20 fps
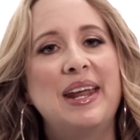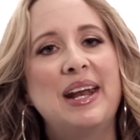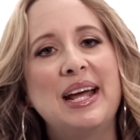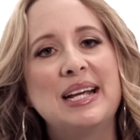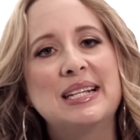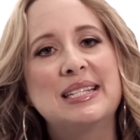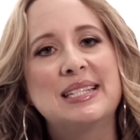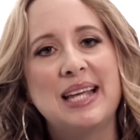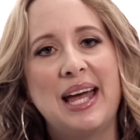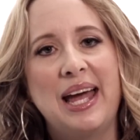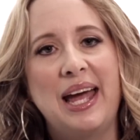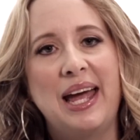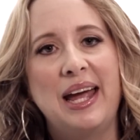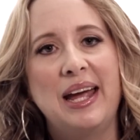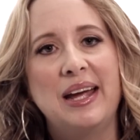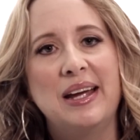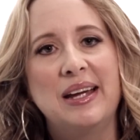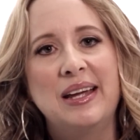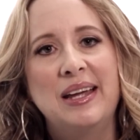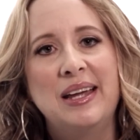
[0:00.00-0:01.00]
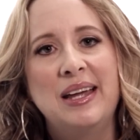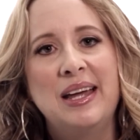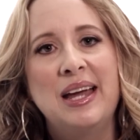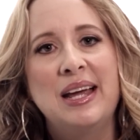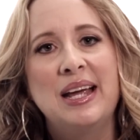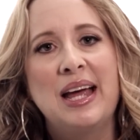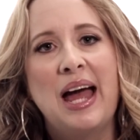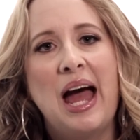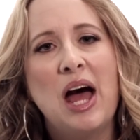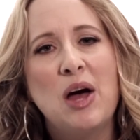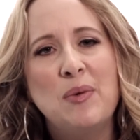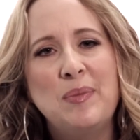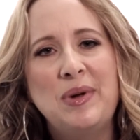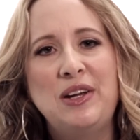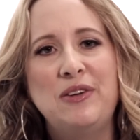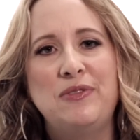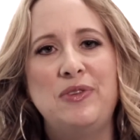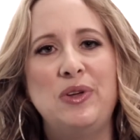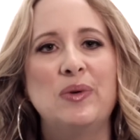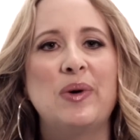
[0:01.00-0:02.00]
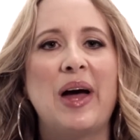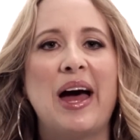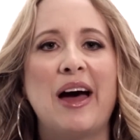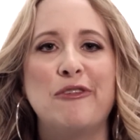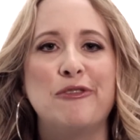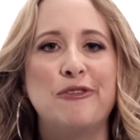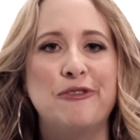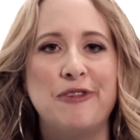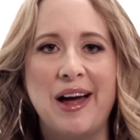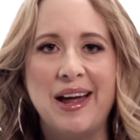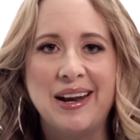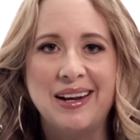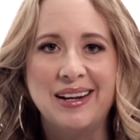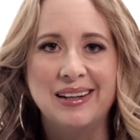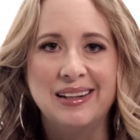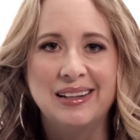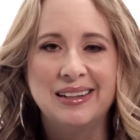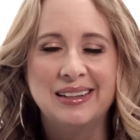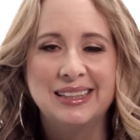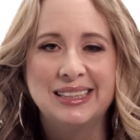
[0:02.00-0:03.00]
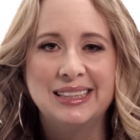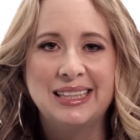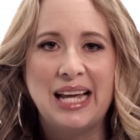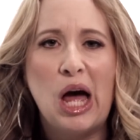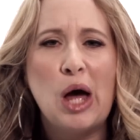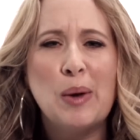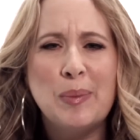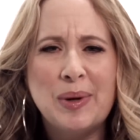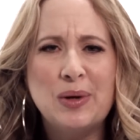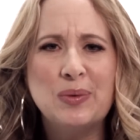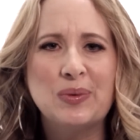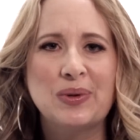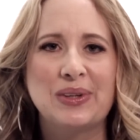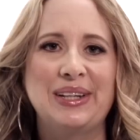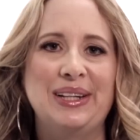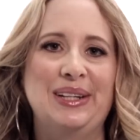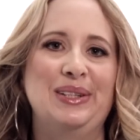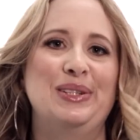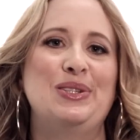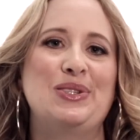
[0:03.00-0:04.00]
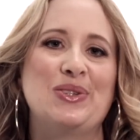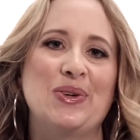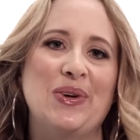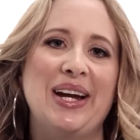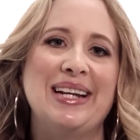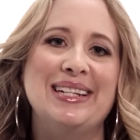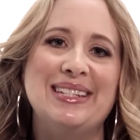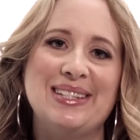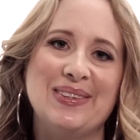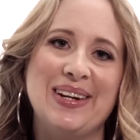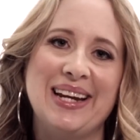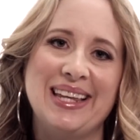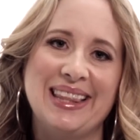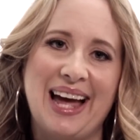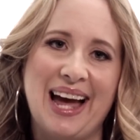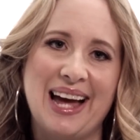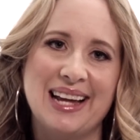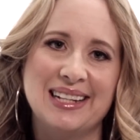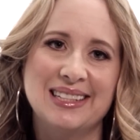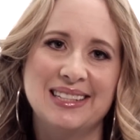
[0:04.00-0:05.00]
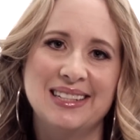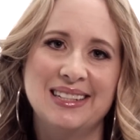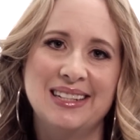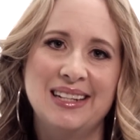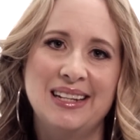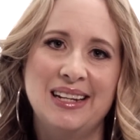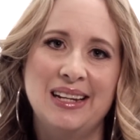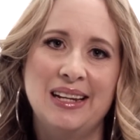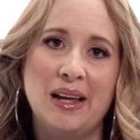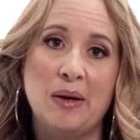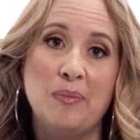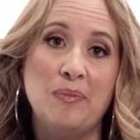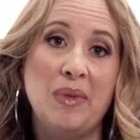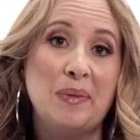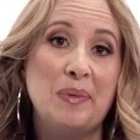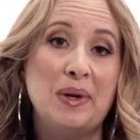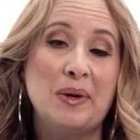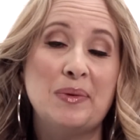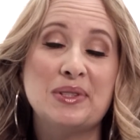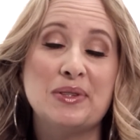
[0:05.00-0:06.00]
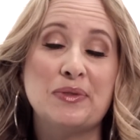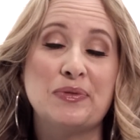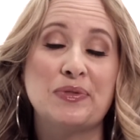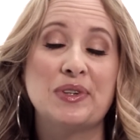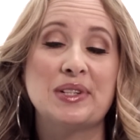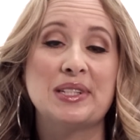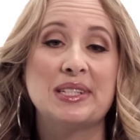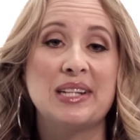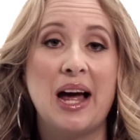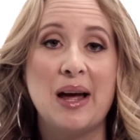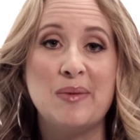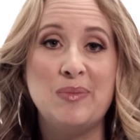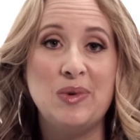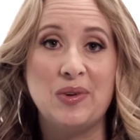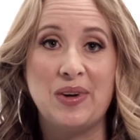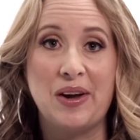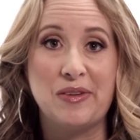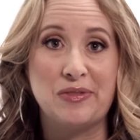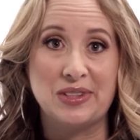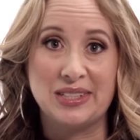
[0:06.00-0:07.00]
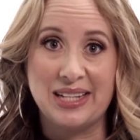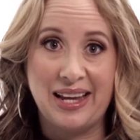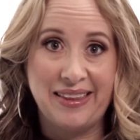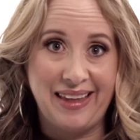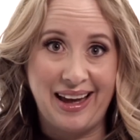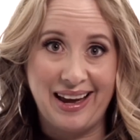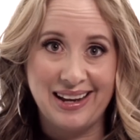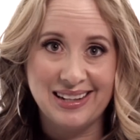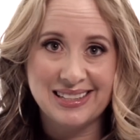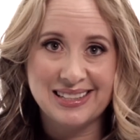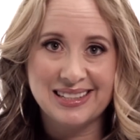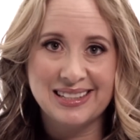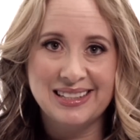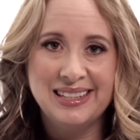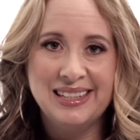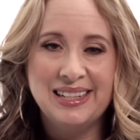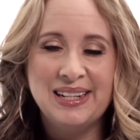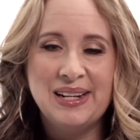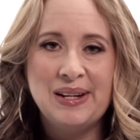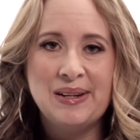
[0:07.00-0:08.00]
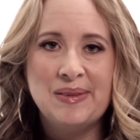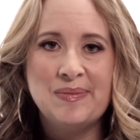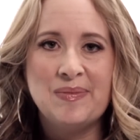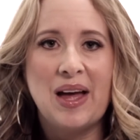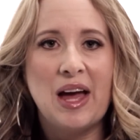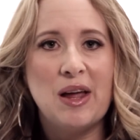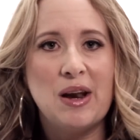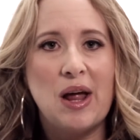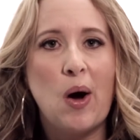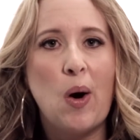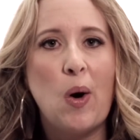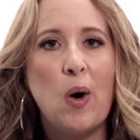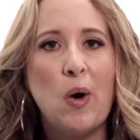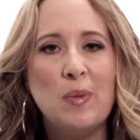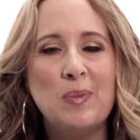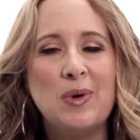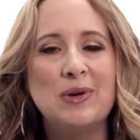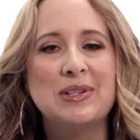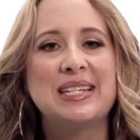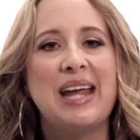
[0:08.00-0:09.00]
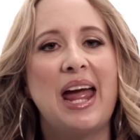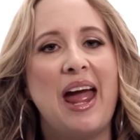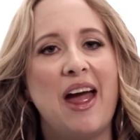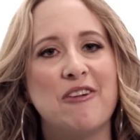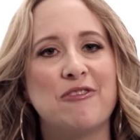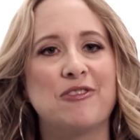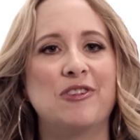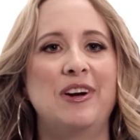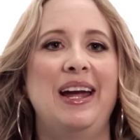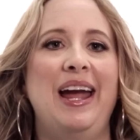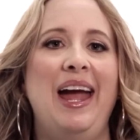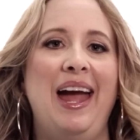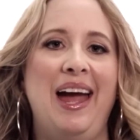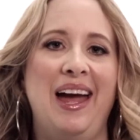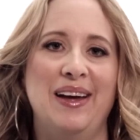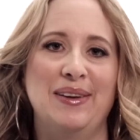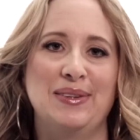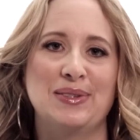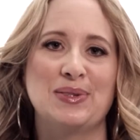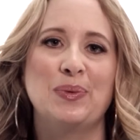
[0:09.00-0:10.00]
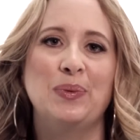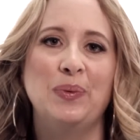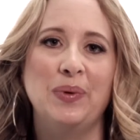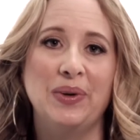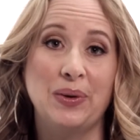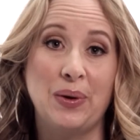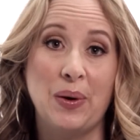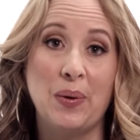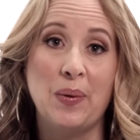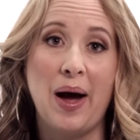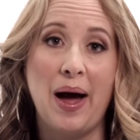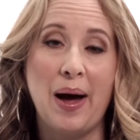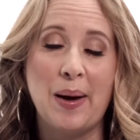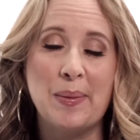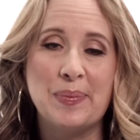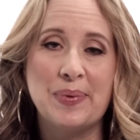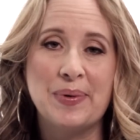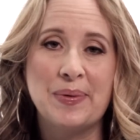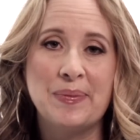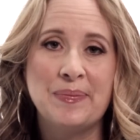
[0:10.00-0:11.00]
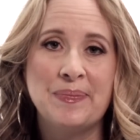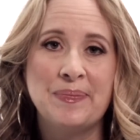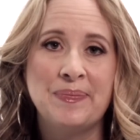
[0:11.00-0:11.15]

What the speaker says: then I say, how many of you had fun? How many really enjoyed doing that? Maybe it was the first time you'd ever done that. And almost every hand will go up.